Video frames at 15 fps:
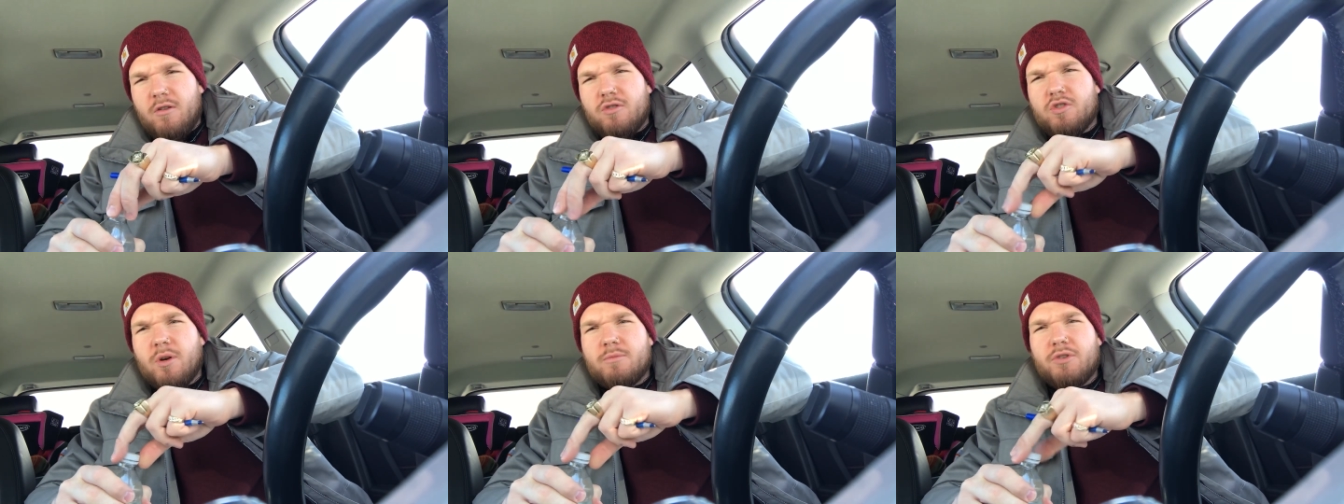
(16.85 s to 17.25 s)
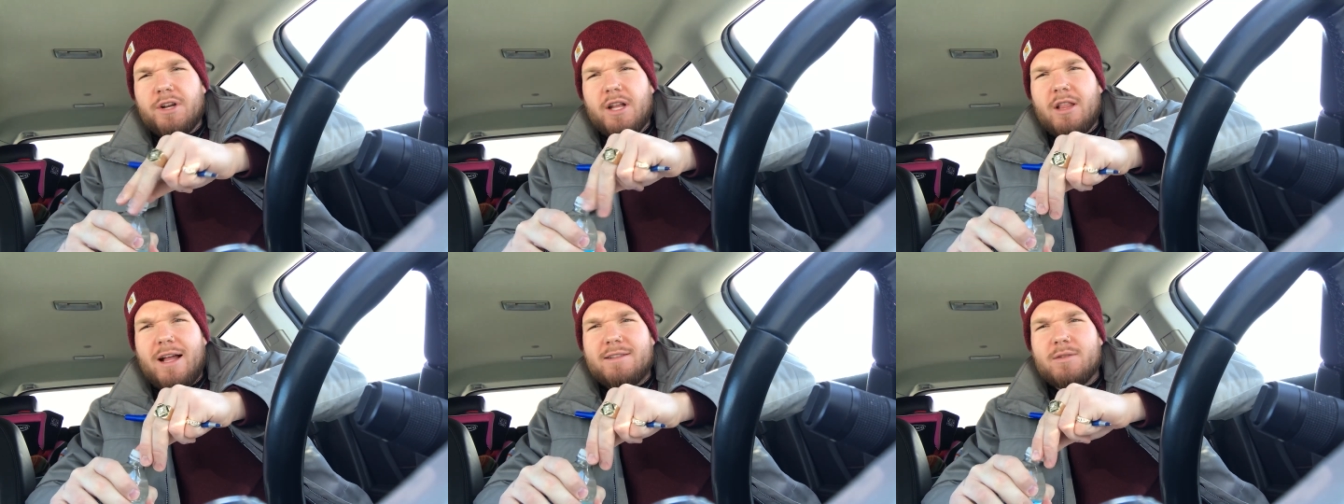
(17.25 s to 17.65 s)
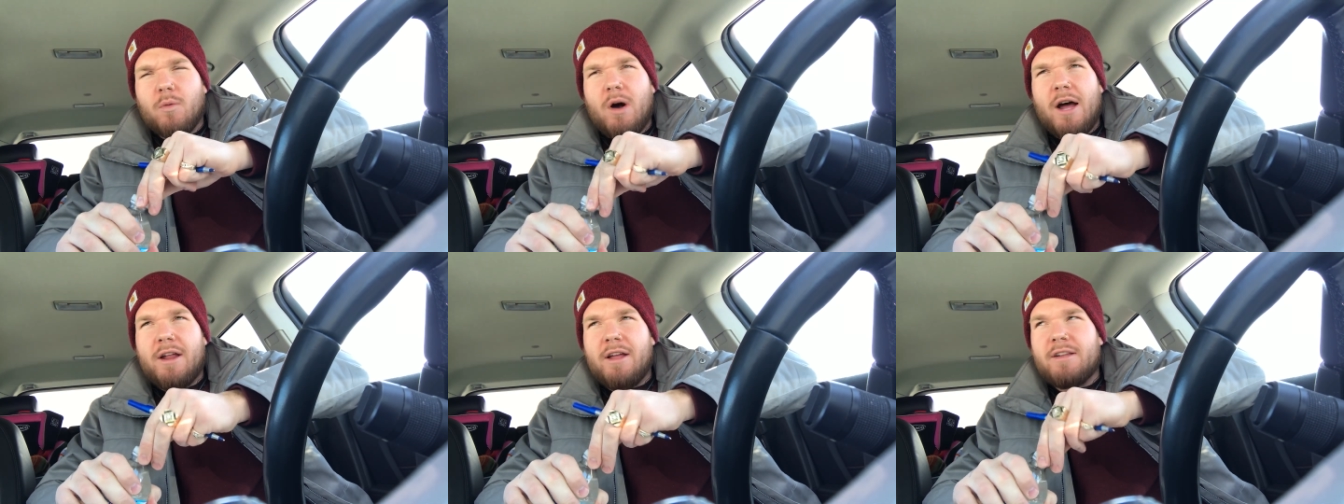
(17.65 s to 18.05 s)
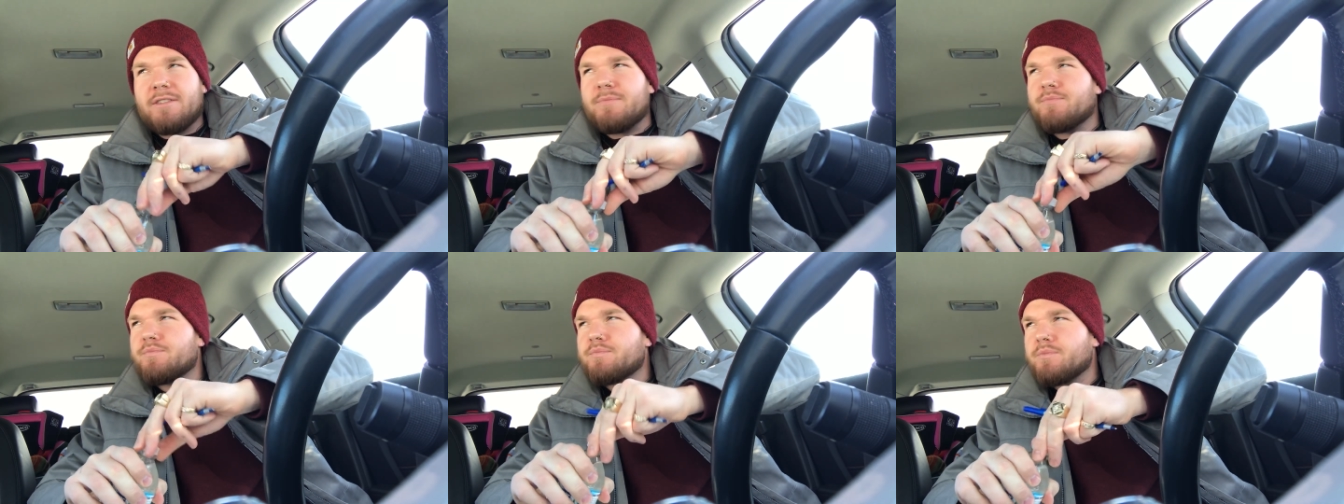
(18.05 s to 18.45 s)
So I'm drinking lots of water
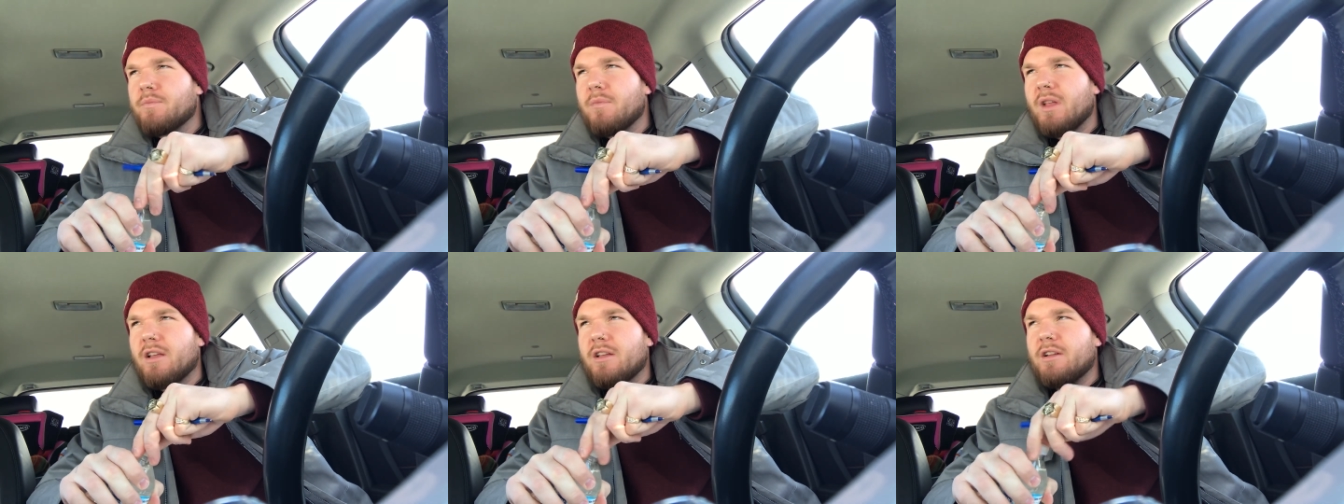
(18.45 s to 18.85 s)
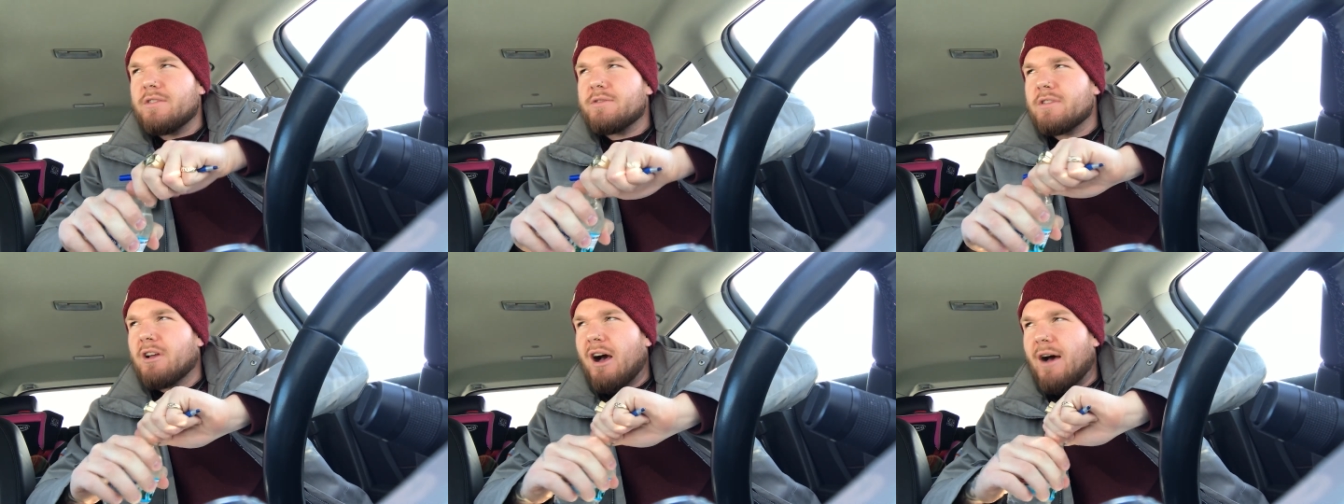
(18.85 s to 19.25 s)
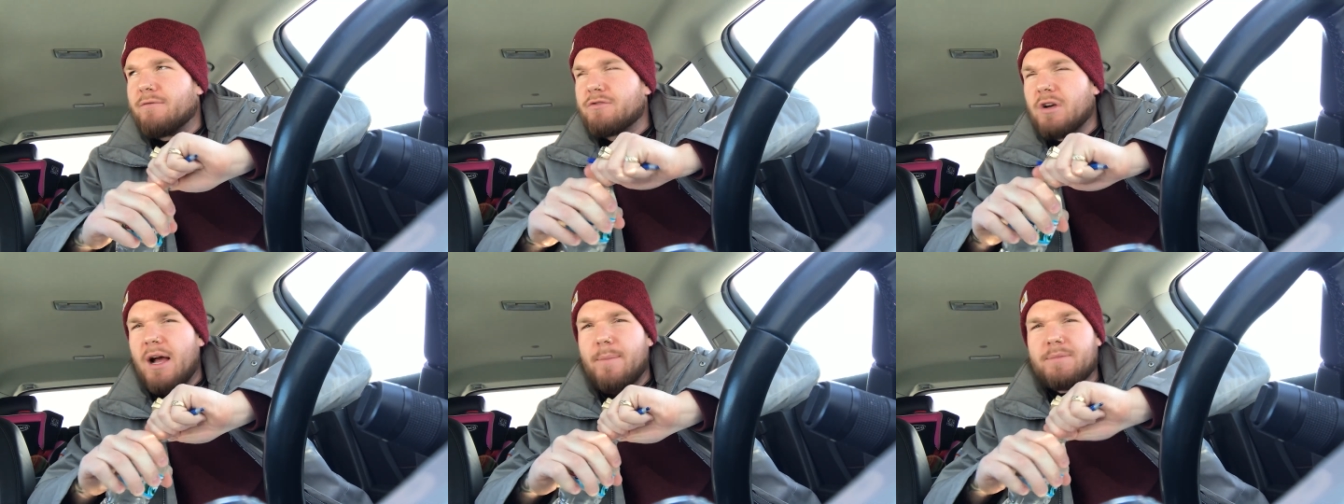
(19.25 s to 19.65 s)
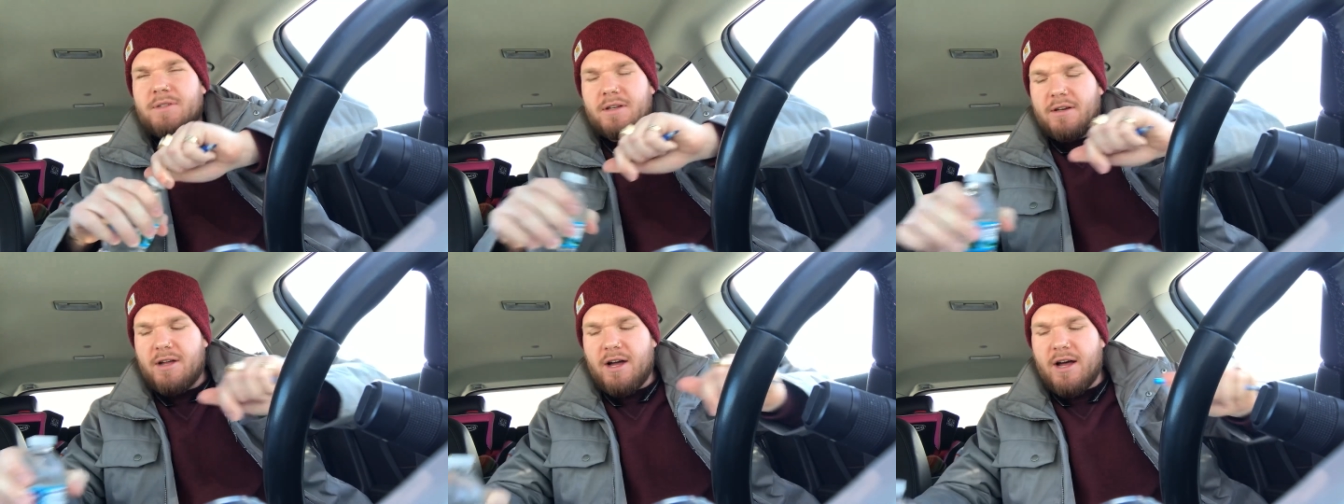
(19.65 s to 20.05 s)
and cough
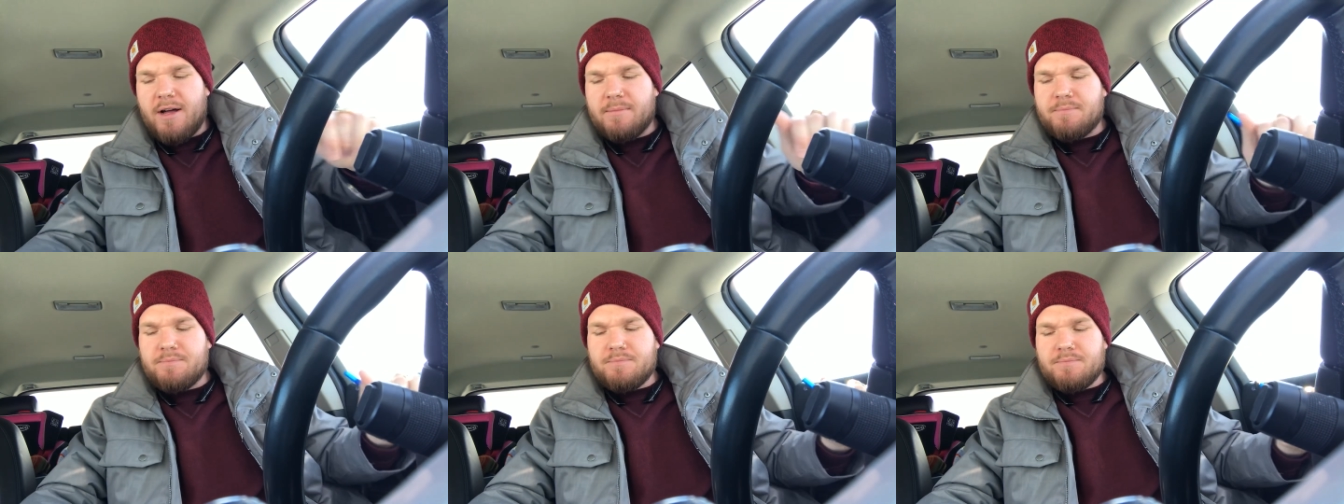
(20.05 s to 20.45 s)
drops and uh,